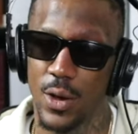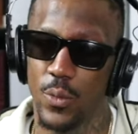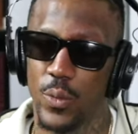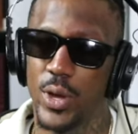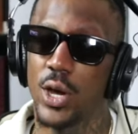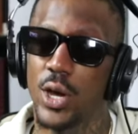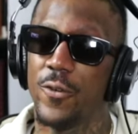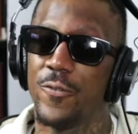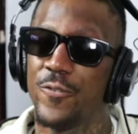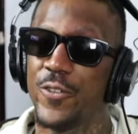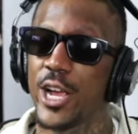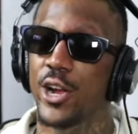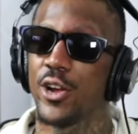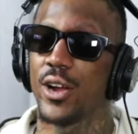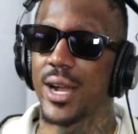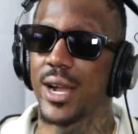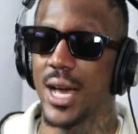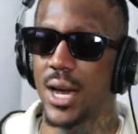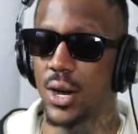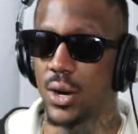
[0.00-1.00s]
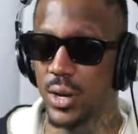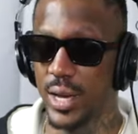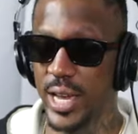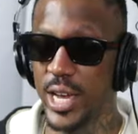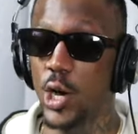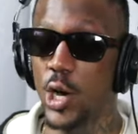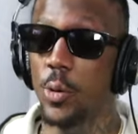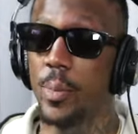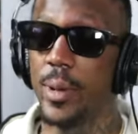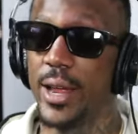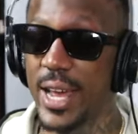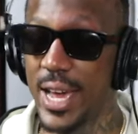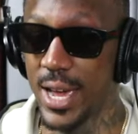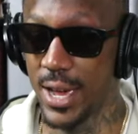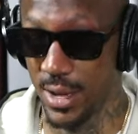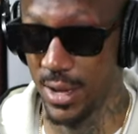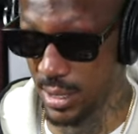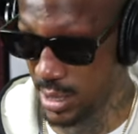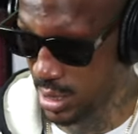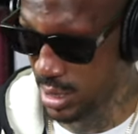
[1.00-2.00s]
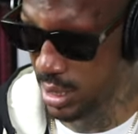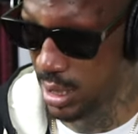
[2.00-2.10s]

We gonna figure it out. He gonna be that.